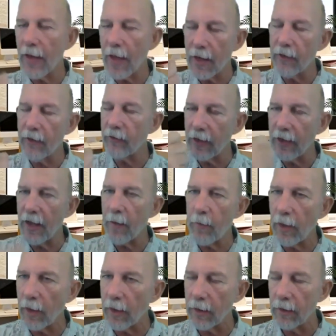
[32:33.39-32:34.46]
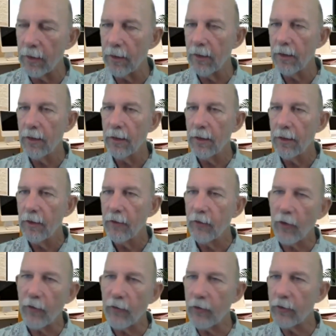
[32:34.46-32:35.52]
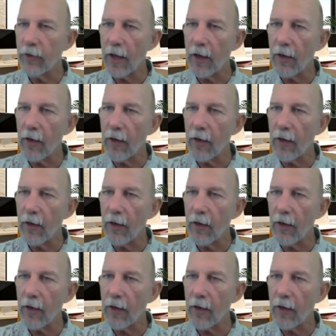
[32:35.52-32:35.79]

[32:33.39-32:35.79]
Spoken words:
and it's in EMULIN. So if you take